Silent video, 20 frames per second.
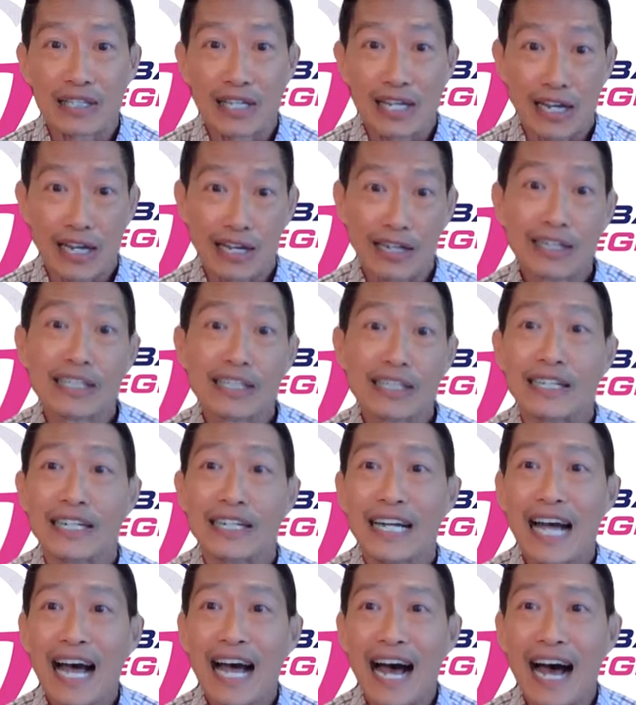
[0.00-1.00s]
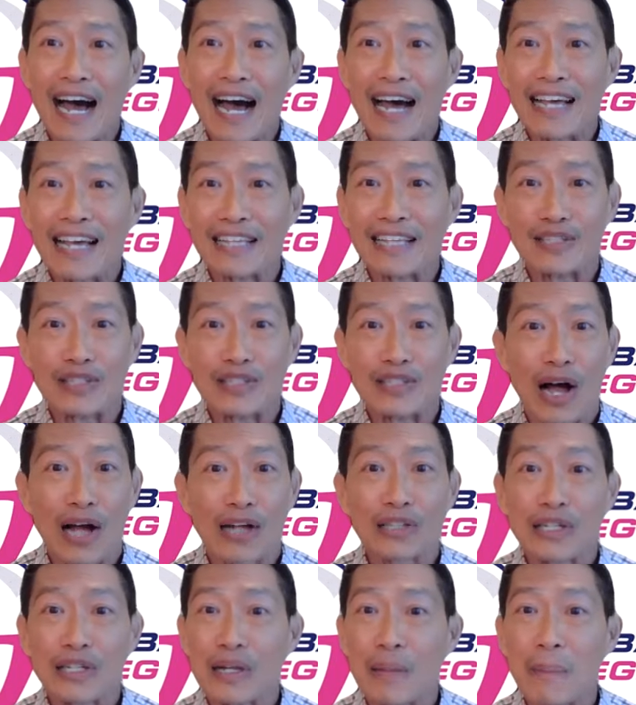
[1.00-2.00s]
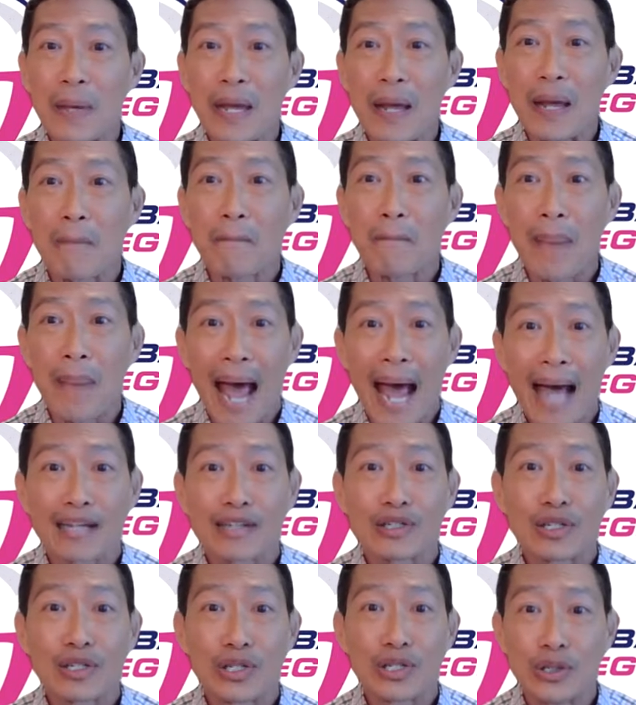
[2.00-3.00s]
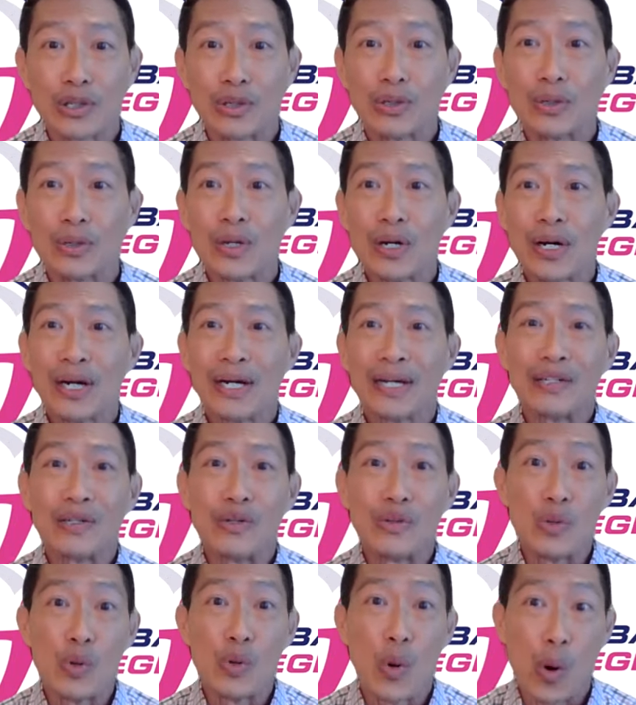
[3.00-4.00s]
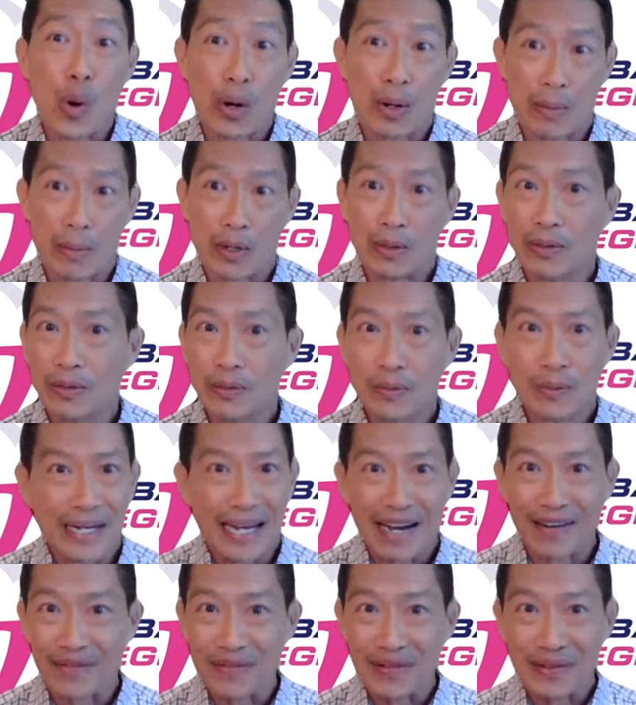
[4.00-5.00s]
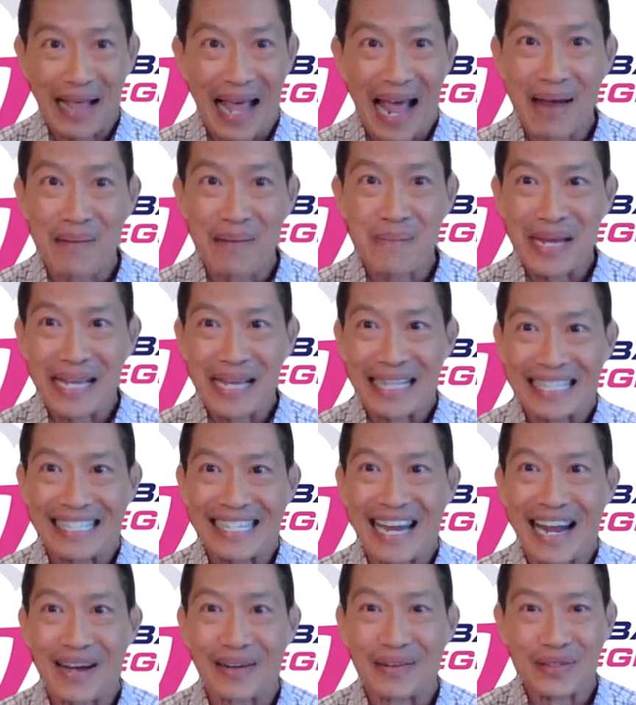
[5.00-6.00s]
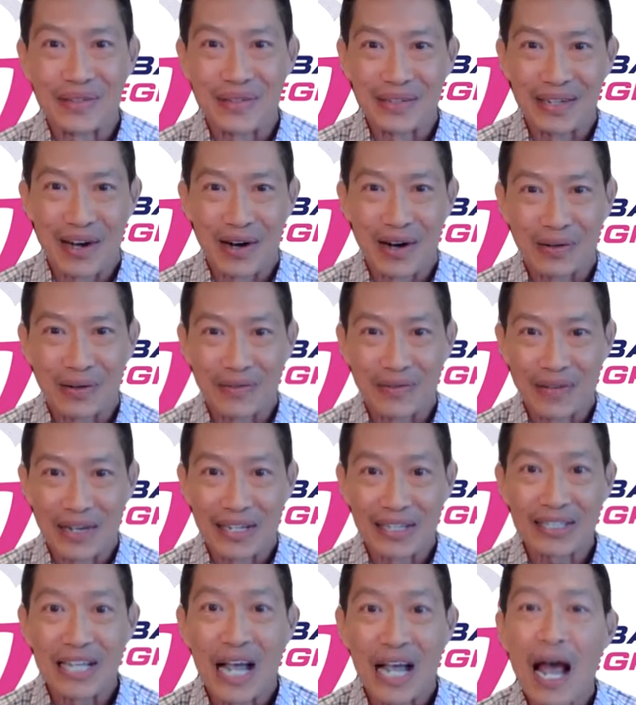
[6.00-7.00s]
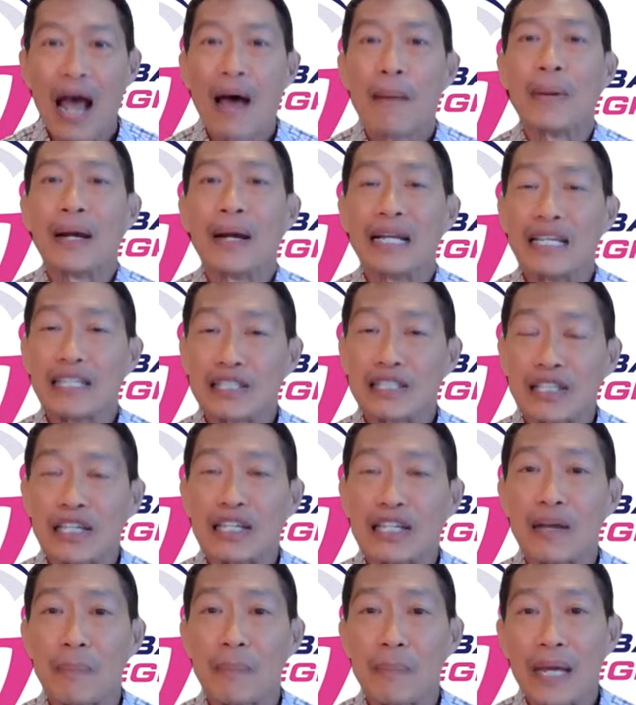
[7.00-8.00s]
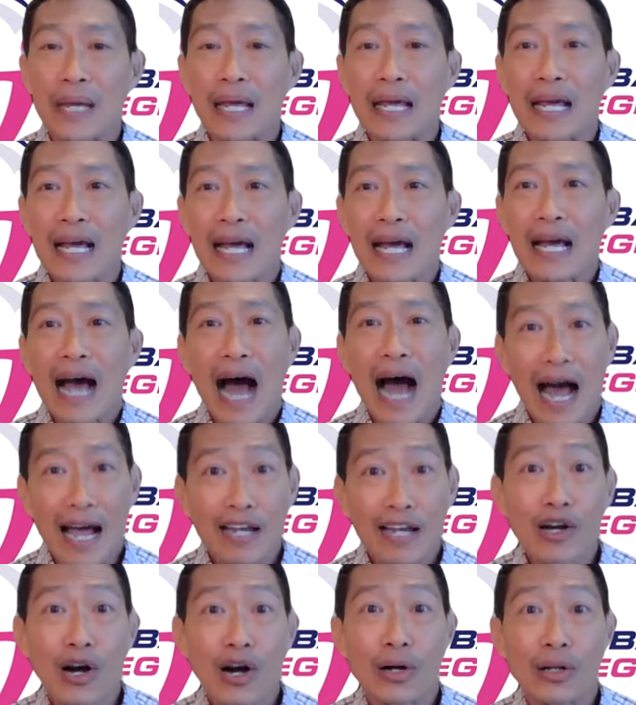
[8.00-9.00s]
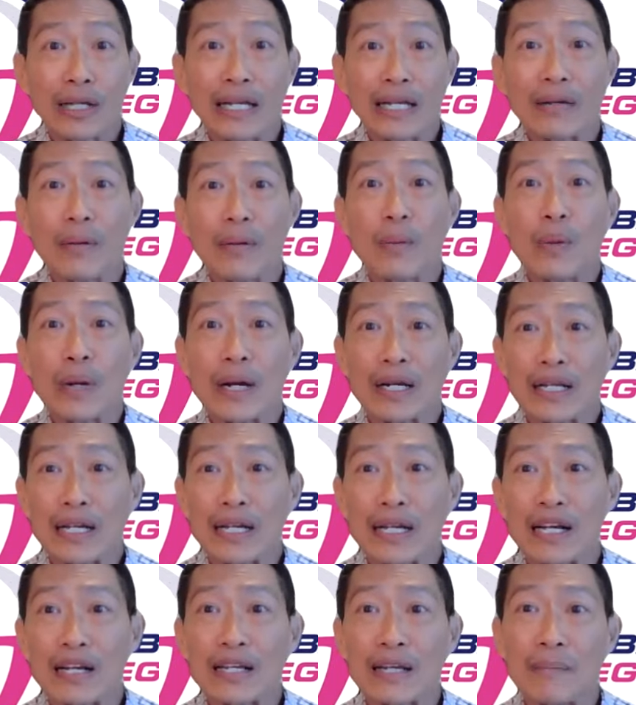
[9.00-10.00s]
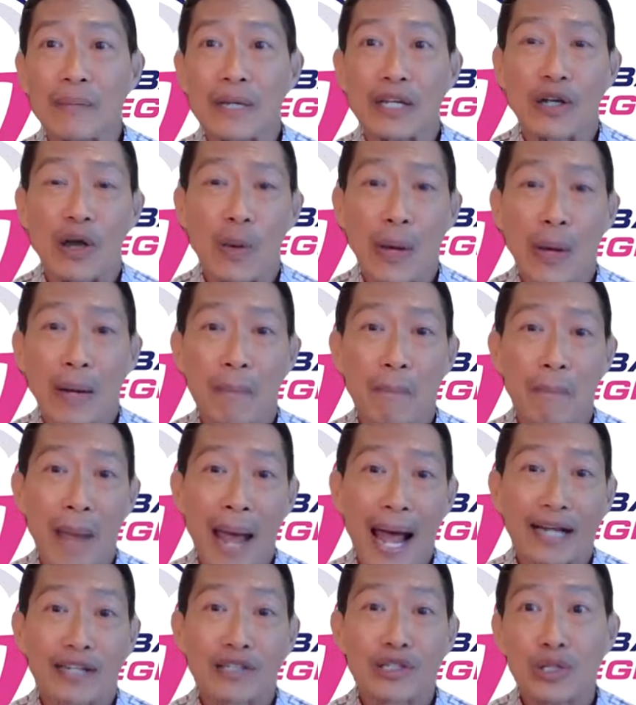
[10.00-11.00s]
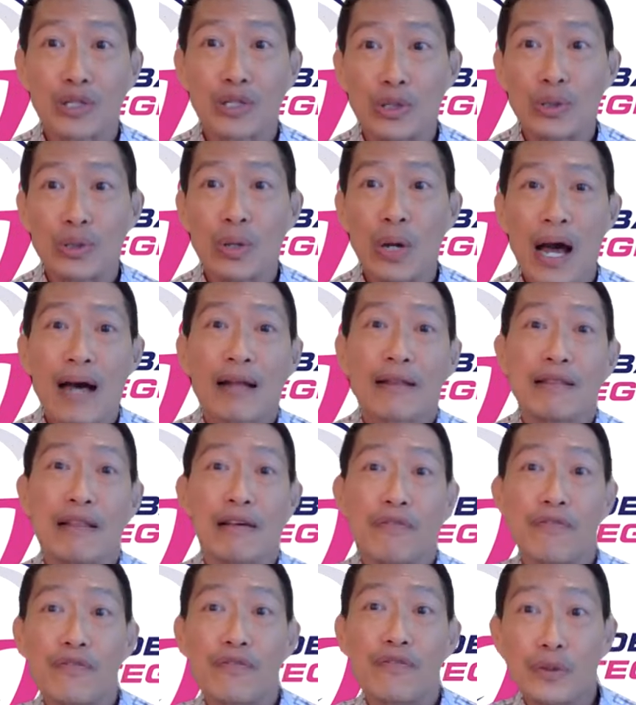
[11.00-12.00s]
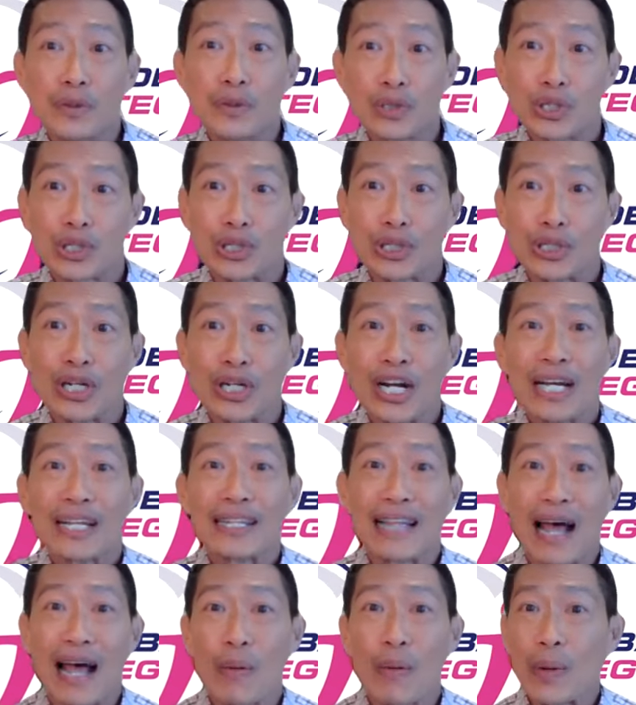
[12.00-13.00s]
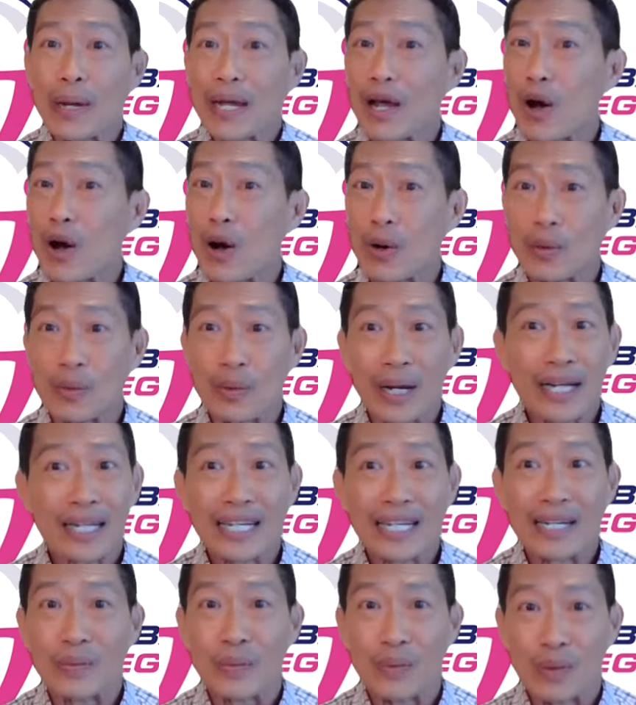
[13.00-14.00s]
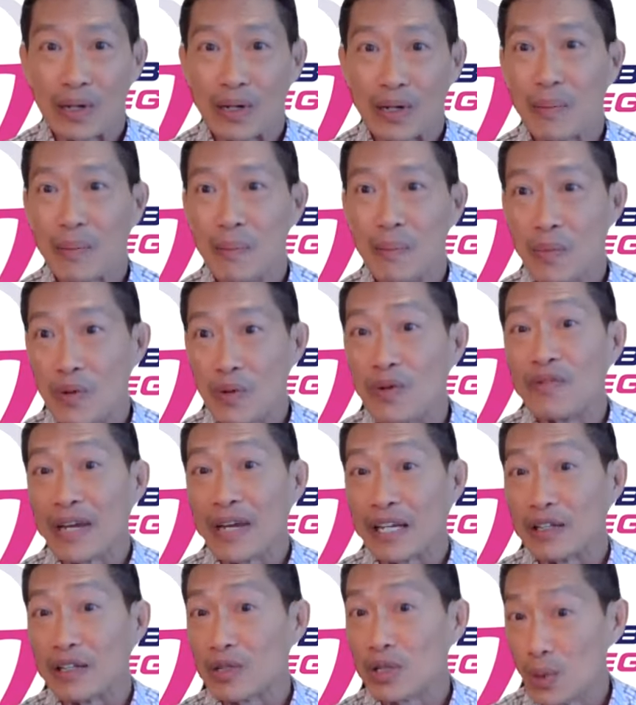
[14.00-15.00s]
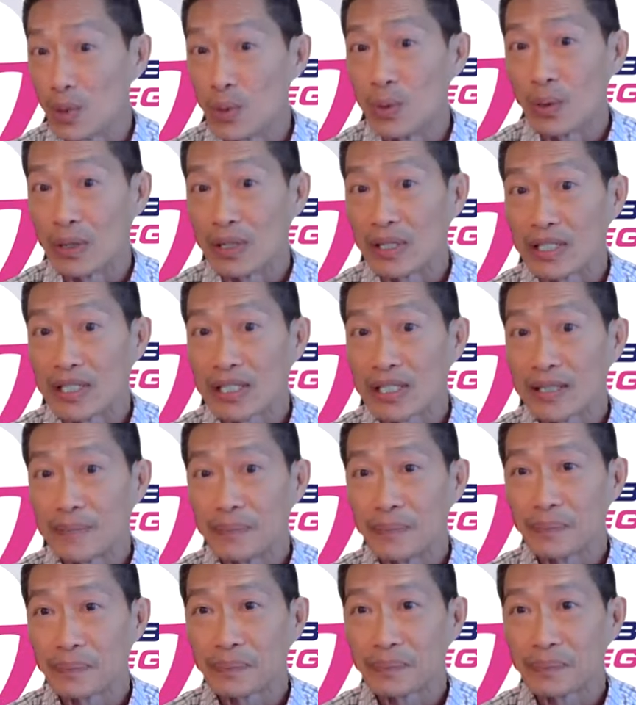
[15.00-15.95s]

is here. Uh, it's not going to be back to normal, whatever that means now to all of us, but is going to be, I call it, we're going to be going back to the future that we already were moving towards.